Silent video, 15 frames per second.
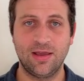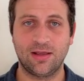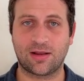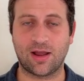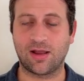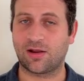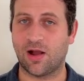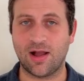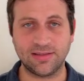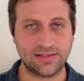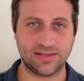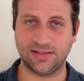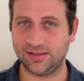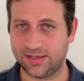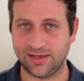
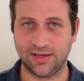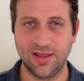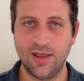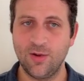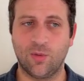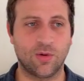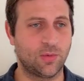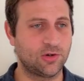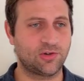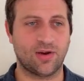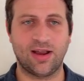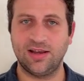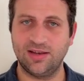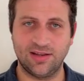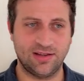Constantly, where we're
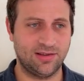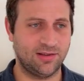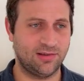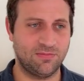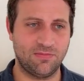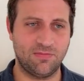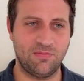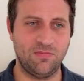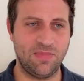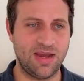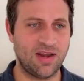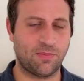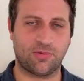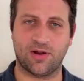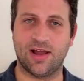trying to
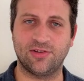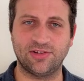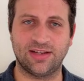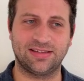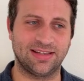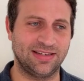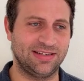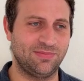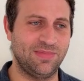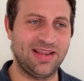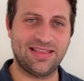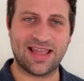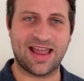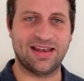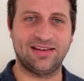meet a project and
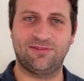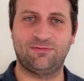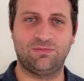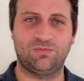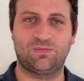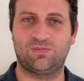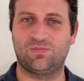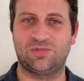meet that